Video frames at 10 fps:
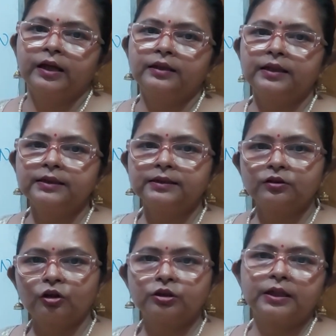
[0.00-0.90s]
In this
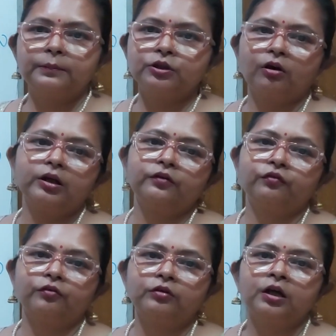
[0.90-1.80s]
semi-solid
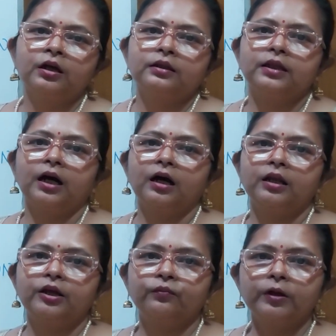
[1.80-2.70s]
food, the
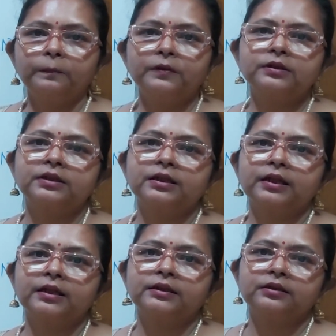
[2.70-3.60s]
liquid
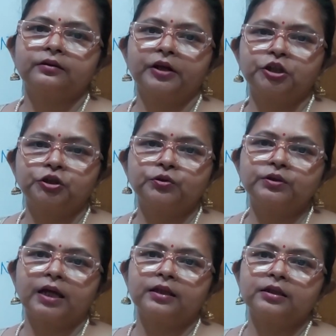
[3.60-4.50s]
percentage
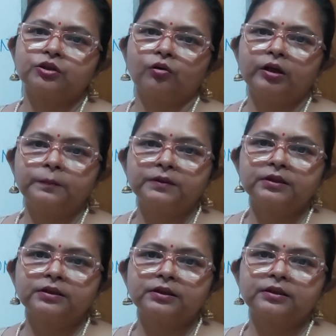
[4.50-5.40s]
ratios and the solid
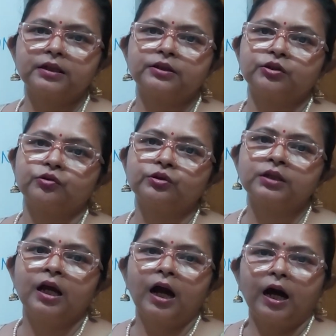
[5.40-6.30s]
percentage ratios
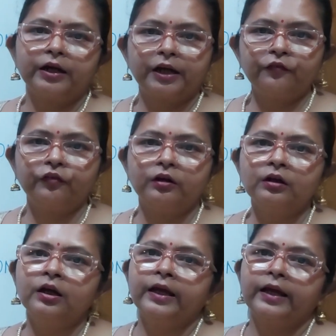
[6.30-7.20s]
are differ.